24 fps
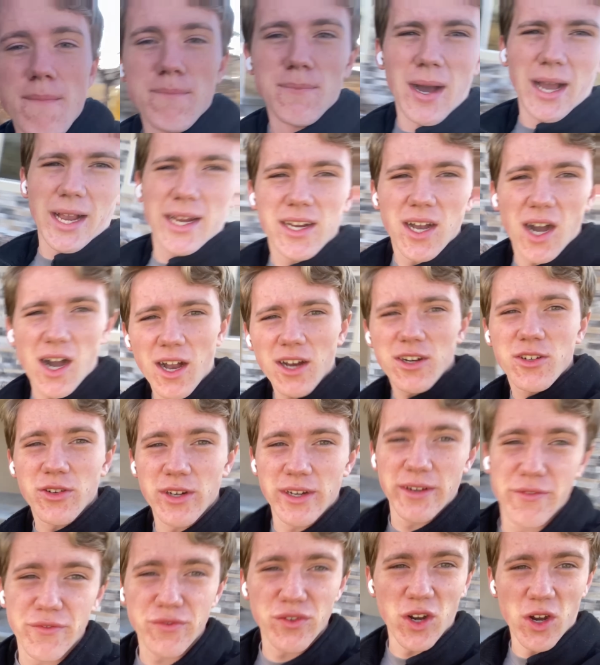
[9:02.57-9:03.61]
my
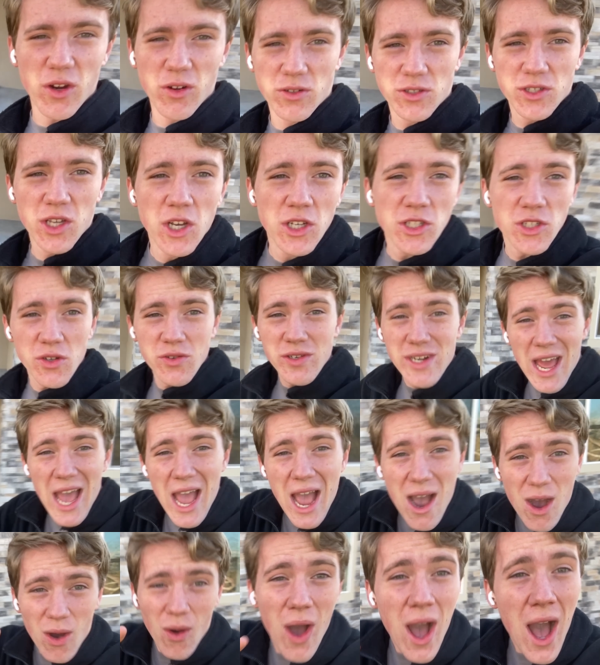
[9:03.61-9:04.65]
concrete froze. So
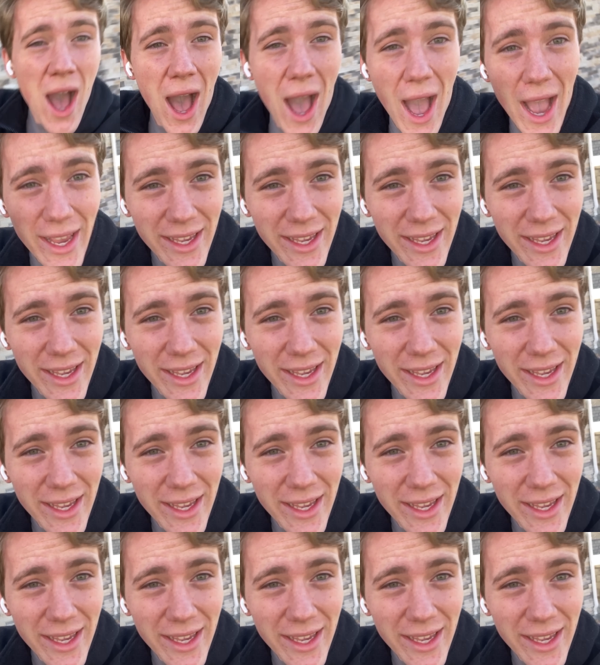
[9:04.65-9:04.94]
now I